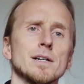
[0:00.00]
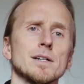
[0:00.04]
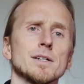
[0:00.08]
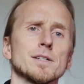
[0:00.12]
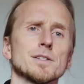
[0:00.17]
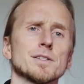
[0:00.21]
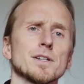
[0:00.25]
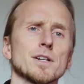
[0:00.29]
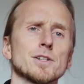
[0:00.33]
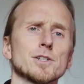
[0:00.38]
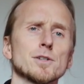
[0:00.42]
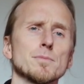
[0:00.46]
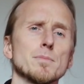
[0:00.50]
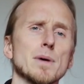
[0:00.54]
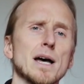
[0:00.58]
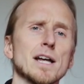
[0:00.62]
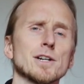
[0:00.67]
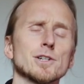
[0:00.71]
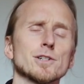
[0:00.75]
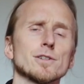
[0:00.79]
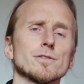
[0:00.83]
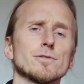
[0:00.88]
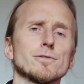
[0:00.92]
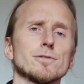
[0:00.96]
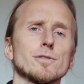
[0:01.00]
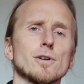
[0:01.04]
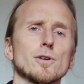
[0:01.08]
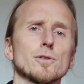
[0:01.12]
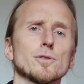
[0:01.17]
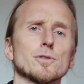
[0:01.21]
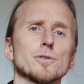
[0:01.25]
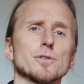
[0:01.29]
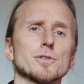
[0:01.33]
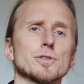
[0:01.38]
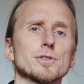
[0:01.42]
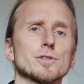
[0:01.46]
Such a bunch of
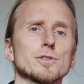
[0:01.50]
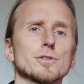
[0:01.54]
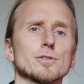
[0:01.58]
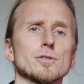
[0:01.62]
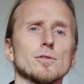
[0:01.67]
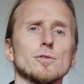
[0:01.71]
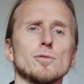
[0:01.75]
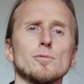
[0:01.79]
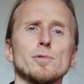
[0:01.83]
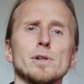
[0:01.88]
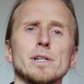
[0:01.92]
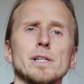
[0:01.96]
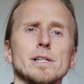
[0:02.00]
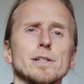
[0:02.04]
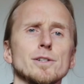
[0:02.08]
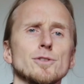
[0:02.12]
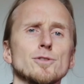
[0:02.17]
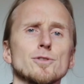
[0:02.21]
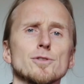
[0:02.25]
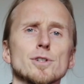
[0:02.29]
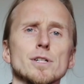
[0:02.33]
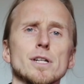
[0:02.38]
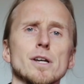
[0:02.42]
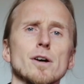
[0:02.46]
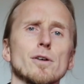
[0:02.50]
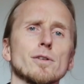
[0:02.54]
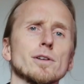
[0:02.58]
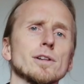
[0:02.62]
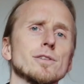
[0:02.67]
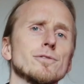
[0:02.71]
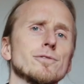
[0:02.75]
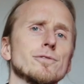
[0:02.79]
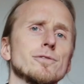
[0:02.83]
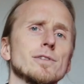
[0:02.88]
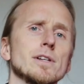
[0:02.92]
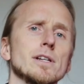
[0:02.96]
photos we usually only
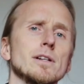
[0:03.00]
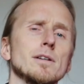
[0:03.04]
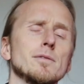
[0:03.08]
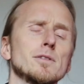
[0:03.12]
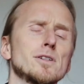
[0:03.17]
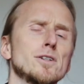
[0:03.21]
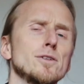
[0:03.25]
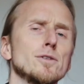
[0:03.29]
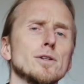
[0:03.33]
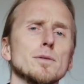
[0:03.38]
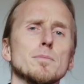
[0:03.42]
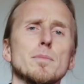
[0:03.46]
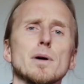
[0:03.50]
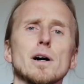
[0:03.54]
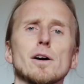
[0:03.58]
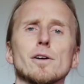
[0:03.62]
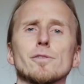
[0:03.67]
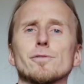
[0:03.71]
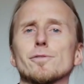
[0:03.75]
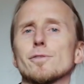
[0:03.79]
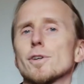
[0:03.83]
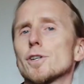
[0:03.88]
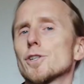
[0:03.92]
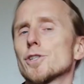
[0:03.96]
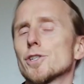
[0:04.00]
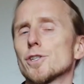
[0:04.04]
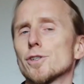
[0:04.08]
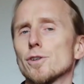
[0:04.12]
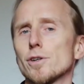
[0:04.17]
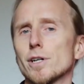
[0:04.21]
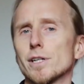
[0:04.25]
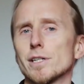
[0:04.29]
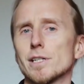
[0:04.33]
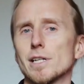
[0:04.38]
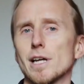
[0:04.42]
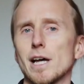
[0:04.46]
feel good about for a
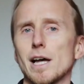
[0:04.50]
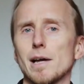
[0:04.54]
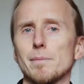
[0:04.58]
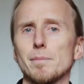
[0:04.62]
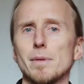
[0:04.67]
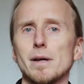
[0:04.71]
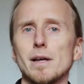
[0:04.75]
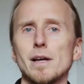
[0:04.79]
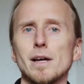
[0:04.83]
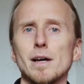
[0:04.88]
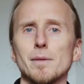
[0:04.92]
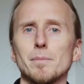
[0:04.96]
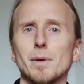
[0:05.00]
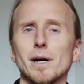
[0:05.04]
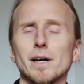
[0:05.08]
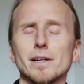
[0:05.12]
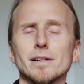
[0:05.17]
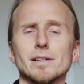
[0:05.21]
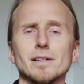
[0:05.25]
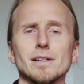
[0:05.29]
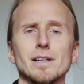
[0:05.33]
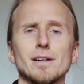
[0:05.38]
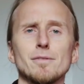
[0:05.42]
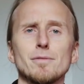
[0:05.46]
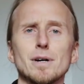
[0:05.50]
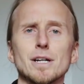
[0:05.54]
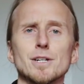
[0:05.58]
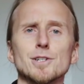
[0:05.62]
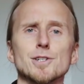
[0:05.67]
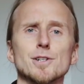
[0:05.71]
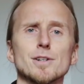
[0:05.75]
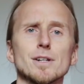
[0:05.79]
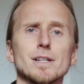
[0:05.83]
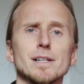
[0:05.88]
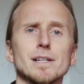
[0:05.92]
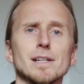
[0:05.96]
short time, but
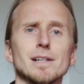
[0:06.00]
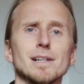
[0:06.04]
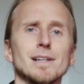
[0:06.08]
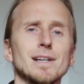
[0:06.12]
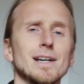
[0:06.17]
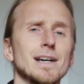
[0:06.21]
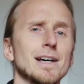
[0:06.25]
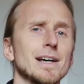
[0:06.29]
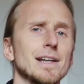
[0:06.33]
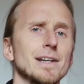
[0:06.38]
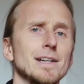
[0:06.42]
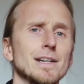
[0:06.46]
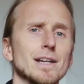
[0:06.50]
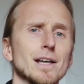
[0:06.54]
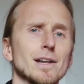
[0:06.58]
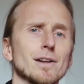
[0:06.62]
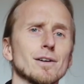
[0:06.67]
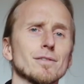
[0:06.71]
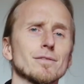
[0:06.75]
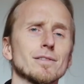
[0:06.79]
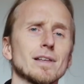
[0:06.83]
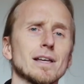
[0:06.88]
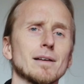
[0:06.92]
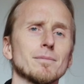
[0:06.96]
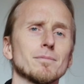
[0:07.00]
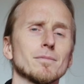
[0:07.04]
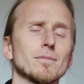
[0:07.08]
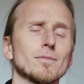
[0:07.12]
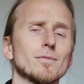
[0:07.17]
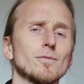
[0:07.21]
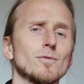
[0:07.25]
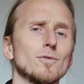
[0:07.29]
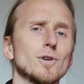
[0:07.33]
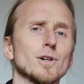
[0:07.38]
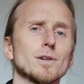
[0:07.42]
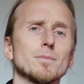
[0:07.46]
eventually none of them
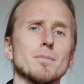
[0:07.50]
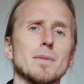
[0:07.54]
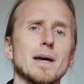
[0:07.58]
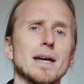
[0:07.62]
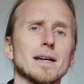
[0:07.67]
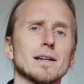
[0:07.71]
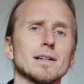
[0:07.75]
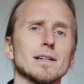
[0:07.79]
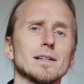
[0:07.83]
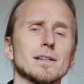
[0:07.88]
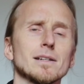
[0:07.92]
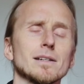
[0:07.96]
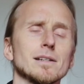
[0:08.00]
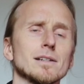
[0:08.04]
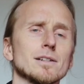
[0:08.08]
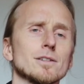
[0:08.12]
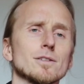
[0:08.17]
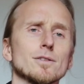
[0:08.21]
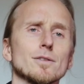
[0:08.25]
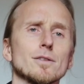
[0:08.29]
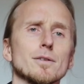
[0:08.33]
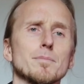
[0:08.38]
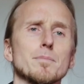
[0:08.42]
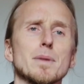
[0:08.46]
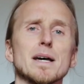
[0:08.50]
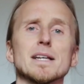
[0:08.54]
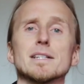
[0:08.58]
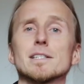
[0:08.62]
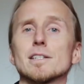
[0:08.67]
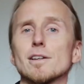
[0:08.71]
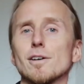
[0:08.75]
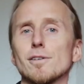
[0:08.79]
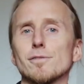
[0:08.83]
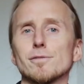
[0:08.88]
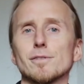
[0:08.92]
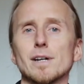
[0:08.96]
would make it into the best
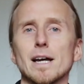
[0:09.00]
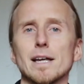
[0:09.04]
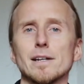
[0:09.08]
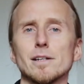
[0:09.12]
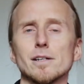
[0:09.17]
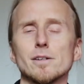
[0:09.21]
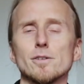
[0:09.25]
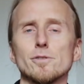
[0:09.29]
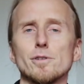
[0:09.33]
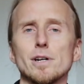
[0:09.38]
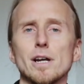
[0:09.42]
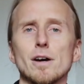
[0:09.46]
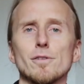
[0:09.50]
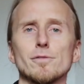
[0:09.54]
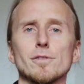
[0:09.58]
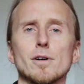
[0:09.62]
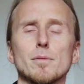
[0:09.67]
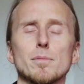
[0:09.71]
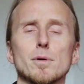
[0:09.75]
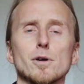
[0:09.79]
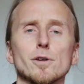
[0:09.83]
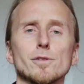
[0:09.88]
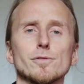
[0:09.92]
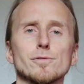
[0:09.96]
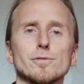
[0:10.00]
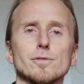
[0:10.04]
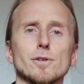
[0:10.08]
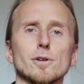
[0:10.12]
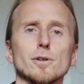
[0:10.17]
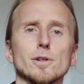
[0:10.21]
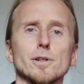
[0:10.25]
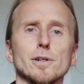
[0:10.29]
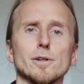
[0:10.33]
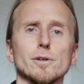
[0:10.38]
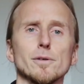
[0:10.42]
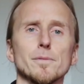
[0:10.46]
of category of our
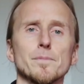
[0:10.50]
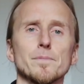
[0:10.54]
portfolio.